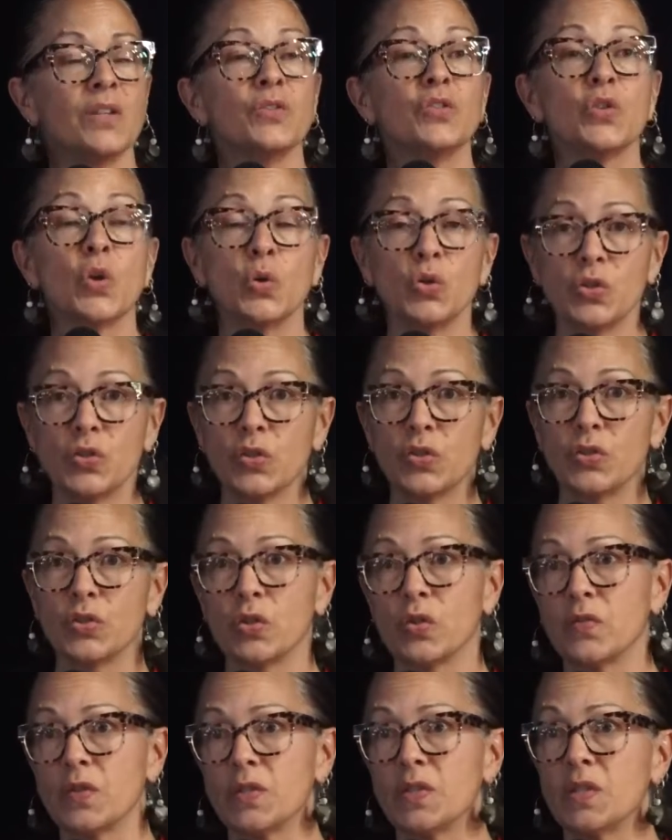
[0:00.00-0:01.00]
and social
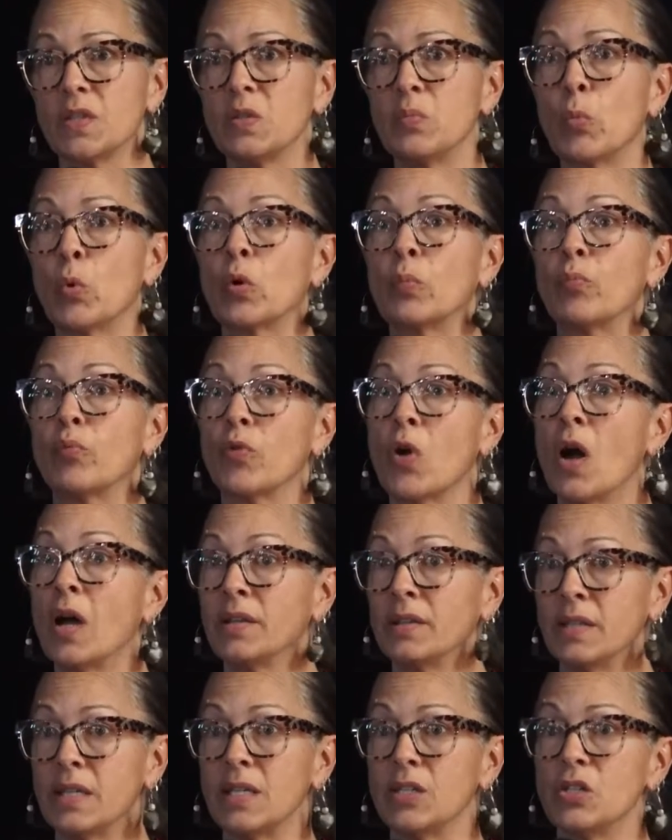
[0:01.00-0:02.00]
services more
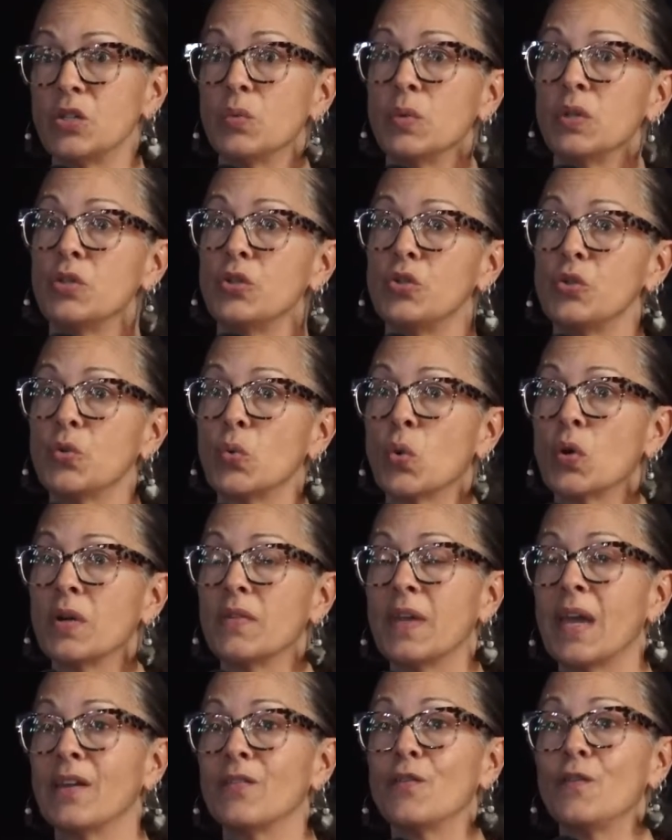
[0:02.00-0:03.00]
broadly to ensure
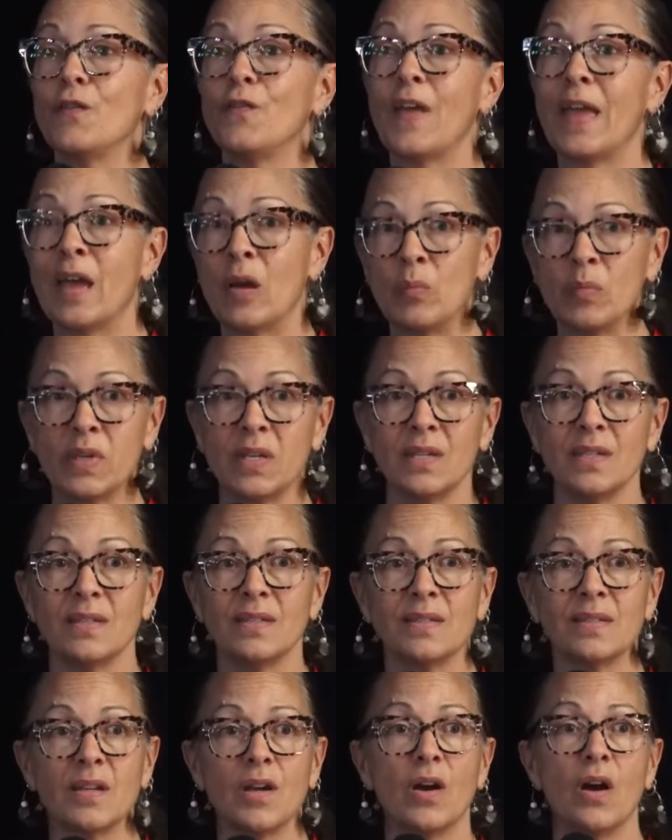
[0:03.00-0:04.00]
that
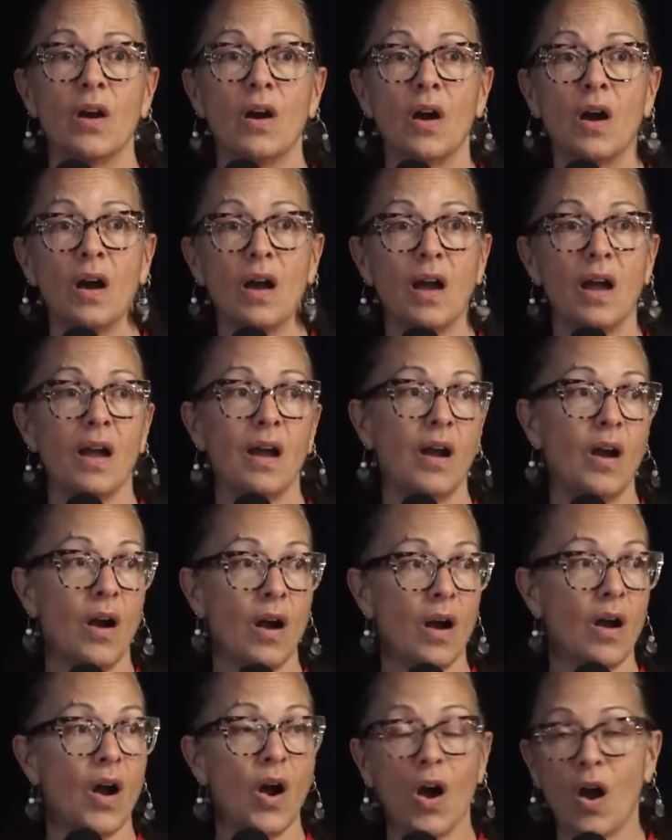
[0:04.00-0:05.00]
families
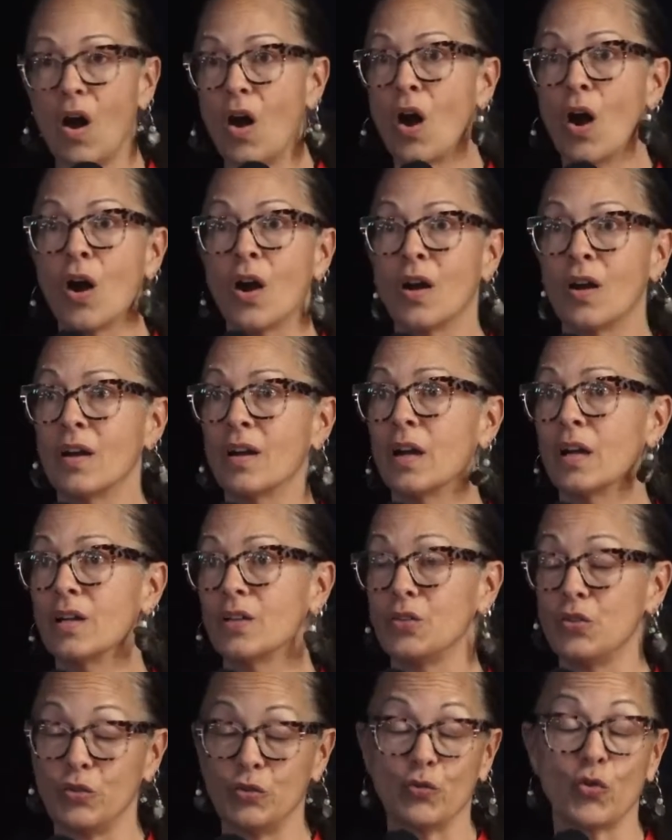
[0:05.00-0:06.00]
are
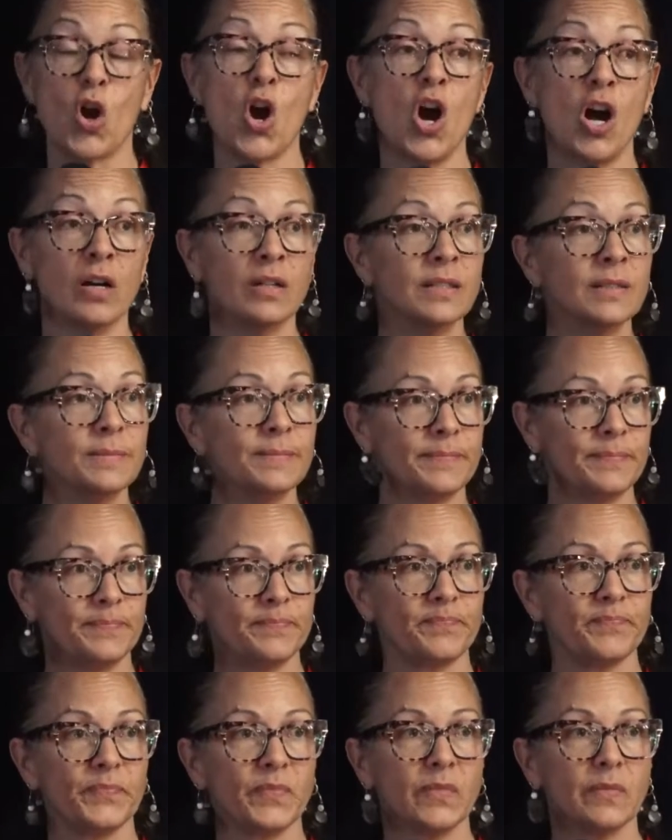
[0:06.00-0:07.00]
strong
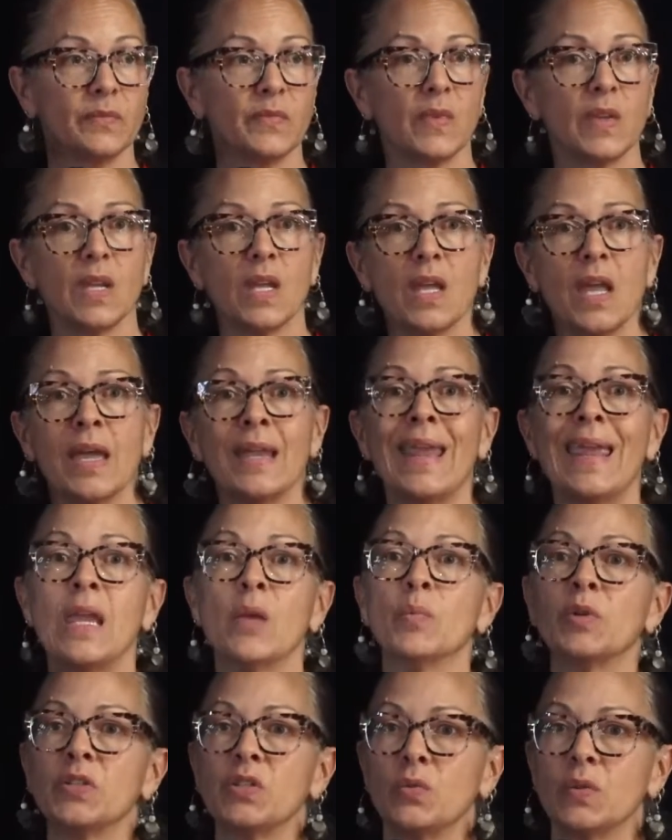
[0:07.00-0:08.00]
and
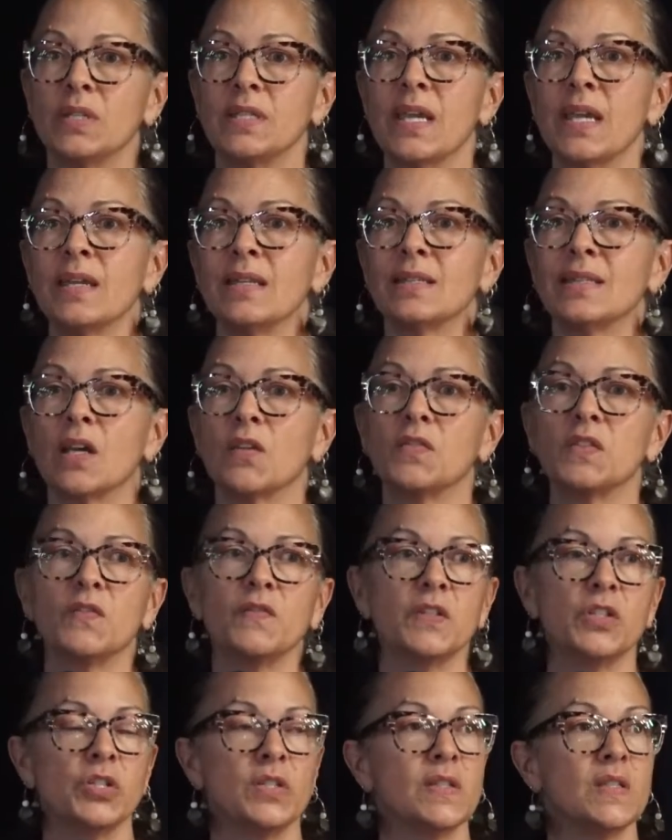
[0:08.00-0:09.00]
able to attain
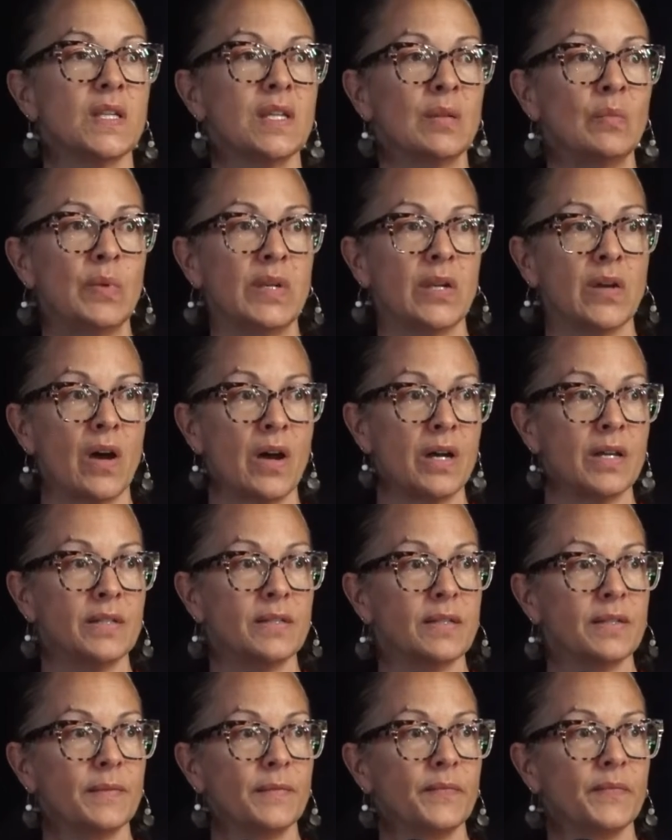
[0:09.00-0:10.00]
self-sufficiency and
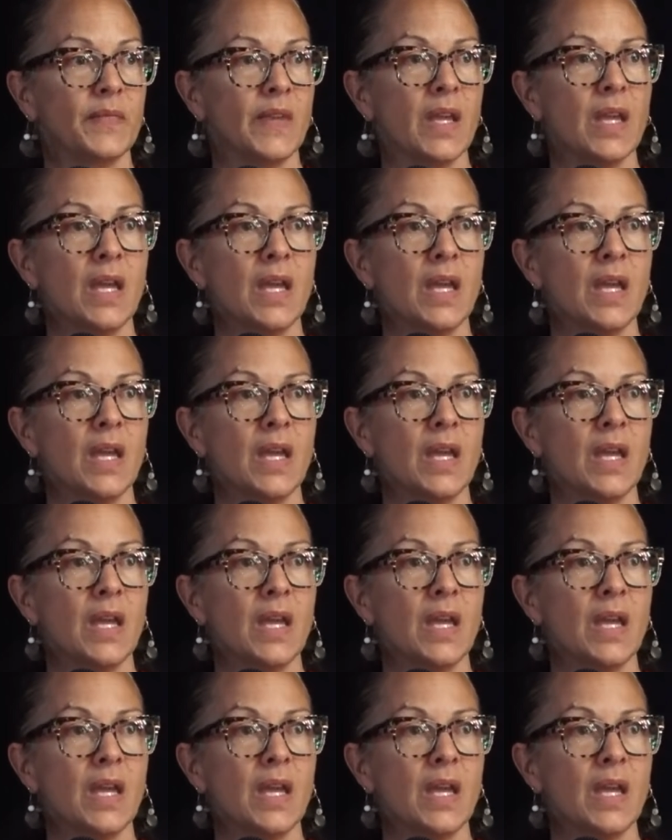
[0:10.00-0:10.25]
beyond,